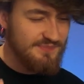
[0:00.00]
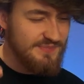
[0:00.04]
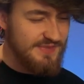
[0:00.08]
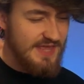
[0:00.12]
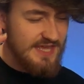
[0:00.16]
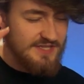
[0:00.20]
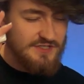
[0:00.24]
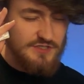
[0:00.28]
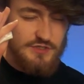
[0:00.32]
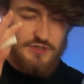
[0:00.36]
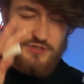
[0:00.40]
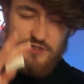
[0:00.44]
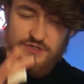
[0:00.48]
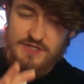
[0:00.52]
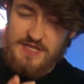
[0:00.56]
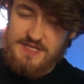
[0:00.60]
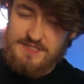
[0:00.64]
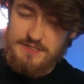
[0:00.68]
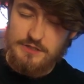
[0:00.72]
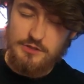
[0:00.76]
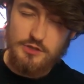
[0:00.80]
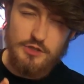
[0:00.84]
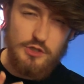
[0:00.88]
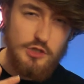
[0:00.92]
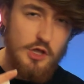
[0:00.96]

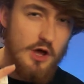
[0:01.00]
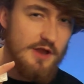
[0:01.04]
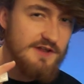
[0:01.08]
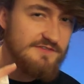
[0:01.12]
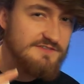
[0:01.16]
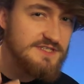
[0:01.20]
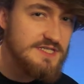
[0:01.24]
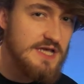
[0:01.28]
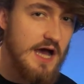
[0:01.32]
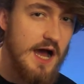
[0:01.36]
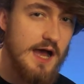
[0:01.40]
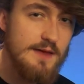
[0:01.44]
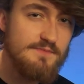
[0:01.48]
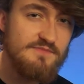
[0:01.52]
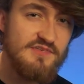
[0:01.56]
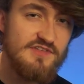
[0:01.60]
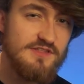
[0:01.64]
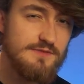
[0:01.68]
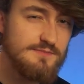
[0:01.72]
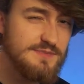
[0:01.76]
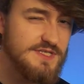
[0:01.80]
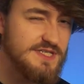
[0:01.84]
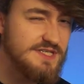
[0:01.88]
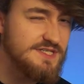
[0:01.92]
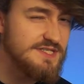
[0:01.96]
There's a lot of time for
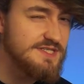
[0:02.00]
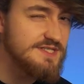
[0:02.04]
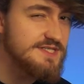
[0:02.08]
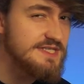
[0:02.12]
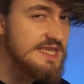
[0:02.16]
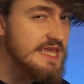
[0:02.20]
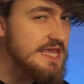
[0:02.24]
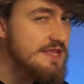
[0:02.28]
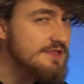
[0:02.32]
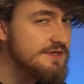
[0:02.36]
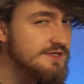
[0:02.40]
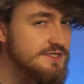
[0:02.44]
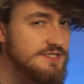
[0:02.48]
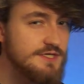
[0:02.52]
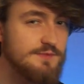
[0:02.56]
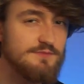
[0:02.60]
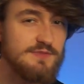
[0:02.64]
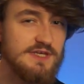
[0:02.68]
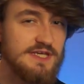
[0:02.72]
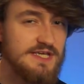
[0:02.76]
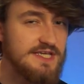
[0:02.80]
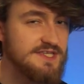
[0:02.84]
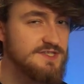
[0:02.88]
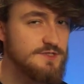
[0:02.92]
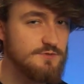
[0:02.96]
them to see that
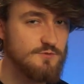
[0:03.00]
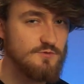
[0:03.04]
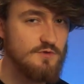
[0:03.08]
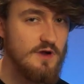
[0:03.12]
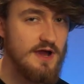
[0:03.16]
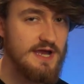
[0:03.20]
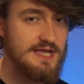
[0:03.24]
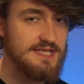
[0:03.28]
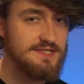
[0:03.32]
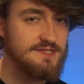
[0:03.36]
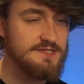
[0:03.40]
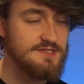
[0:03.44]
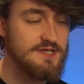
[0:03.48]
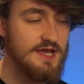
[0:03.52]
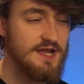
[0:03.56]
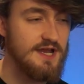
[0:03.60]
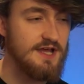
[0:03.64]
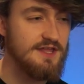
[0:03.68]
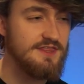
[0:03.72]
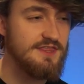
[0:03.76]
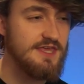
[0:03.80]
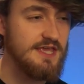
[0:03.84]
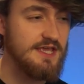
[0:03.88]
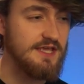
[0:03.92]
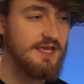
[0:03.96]
something isn't right. And
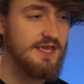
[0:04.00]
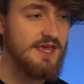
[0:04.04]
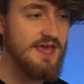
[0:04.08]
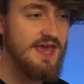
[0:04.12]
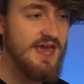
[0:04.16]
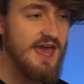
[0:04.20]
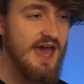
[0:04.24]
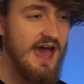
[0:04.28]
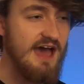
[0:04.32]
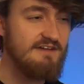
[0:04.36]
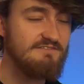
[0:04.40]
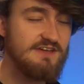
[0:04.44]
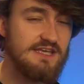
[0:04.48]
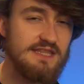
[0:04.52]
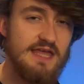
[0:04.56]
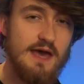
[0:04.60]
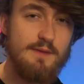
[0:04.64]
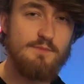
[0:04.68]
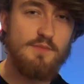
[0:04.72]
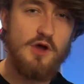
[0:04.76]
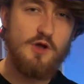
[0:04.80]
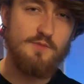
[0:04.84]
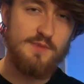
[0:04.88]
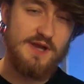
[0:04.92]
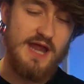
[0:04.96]
I think having
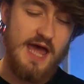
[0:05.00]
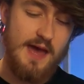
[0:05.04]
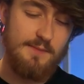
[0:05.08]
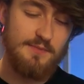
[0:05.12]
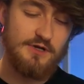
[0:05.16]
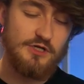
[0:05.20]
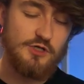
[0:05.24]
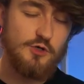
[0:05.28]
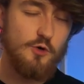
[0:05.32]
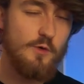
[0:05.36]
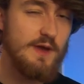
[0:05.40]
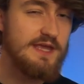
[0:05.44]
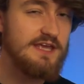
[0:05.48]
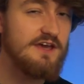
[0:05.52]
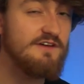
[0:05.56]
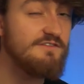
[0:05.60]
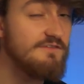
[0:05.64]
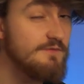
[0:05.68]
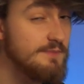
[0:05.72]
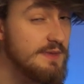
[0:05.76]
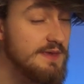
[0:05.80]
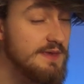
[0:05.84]
that moment happen quicker for